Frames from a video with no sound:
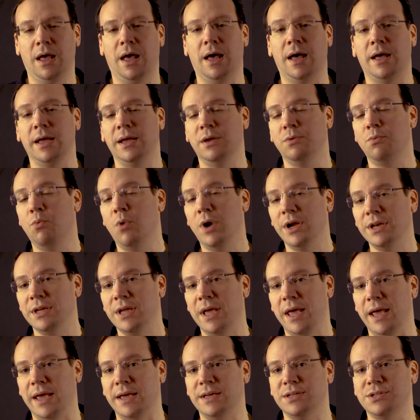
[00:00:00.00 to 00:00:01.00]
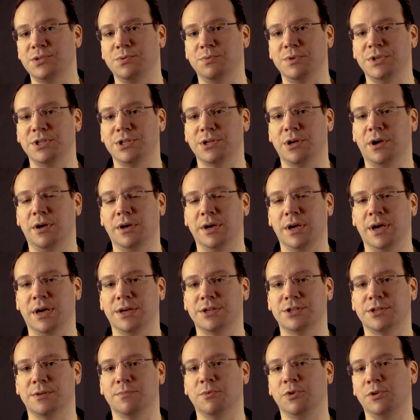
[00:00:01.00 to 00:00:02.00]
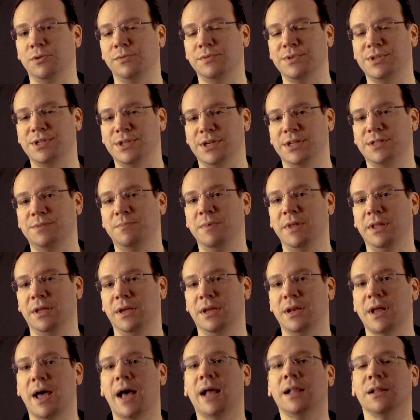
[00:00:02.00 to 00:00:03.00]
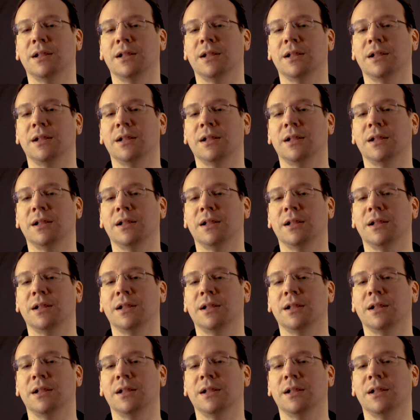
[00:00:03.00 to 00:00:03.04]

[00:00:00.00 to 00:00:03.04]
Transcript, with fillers: Uh, in one case, we saw a customer lose $6 million